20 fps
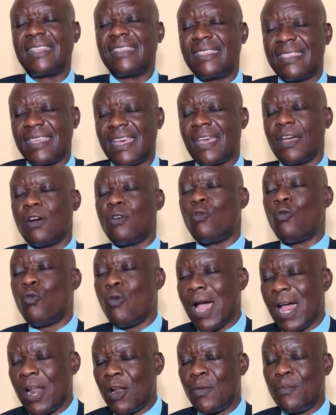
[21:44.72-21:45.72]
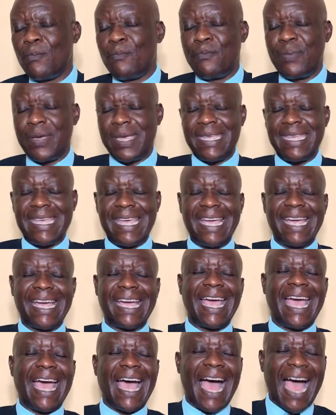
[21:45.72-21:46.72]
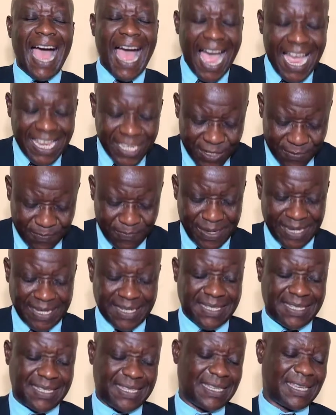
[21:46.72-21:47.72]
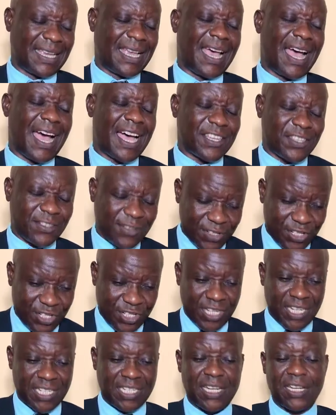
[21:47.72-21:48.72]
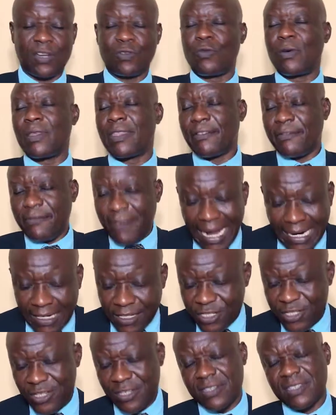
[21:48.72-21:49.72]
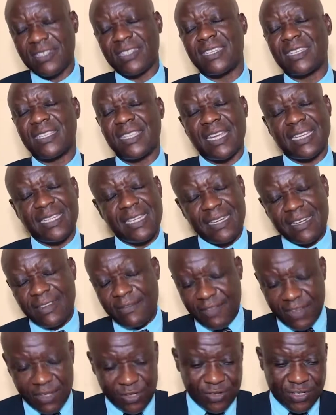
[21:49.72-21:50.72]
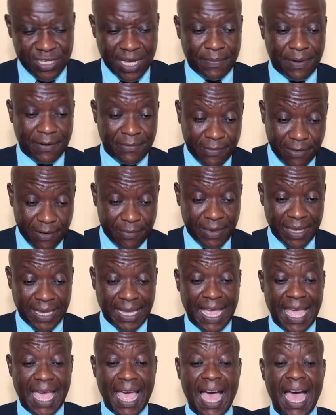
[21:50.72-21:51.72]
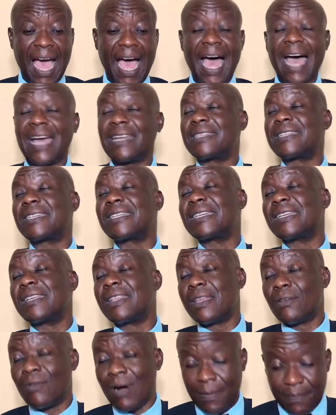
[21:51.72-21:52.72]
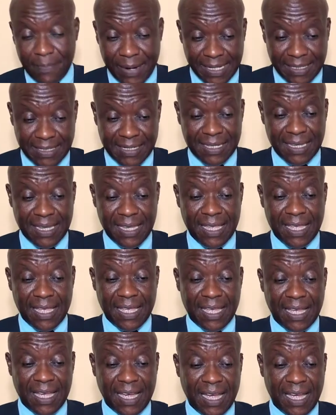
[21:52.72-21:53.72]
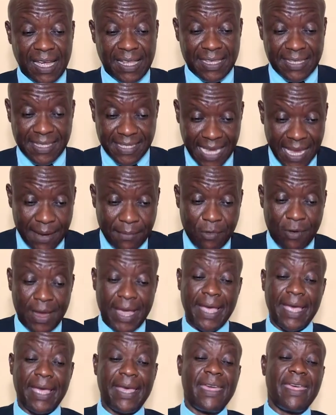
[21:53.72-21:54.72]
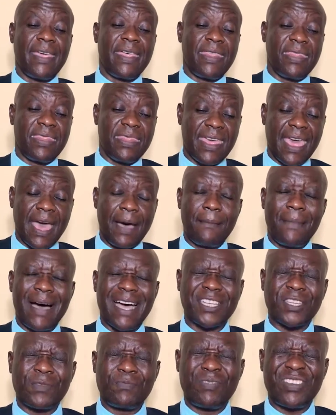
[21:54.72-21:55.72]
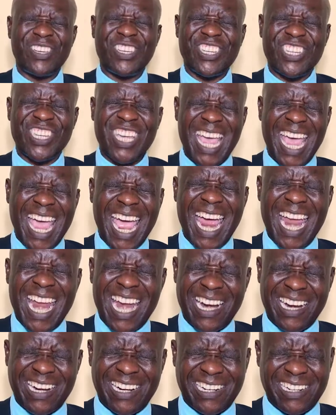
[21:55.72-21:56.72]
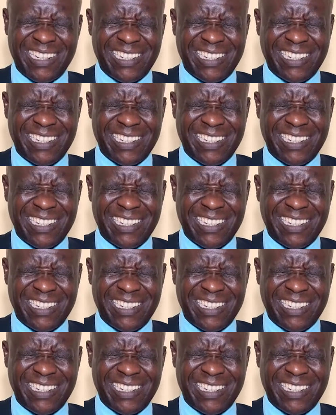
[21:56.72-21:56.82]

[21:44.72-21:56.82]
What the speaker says: the well-being aspects associated with the functions that individuals are performing at the workplace. In the same way, there must be sharing